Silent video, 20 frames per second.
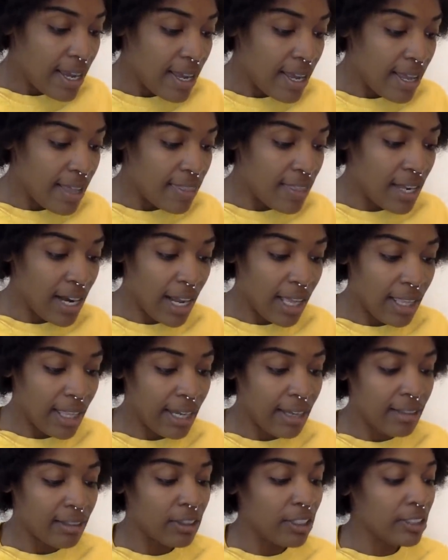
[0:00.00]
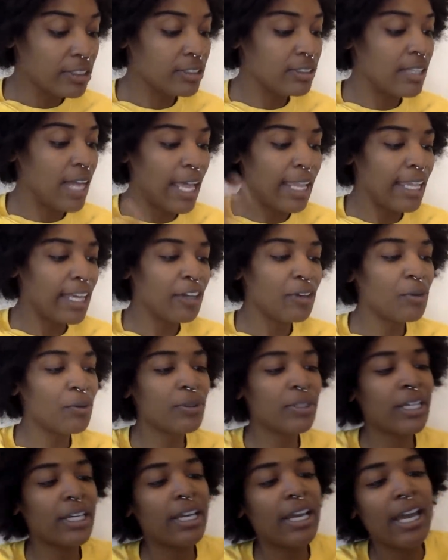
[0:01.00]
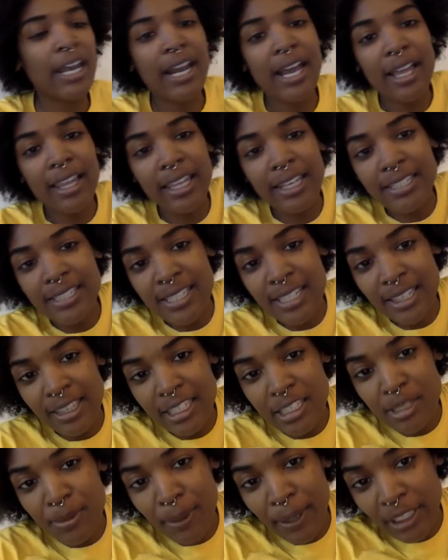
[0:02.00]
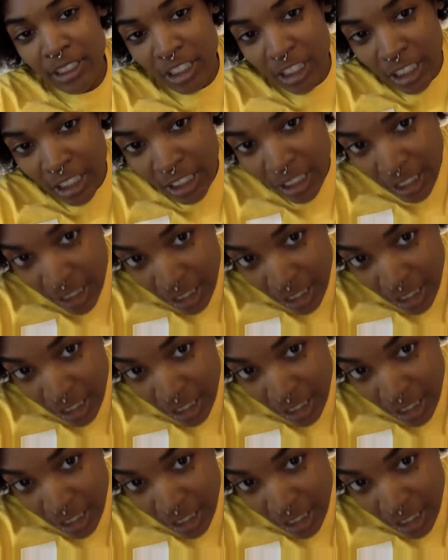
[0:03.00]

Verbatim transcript: And then I like looked, I like Googled it and I like sent this picture.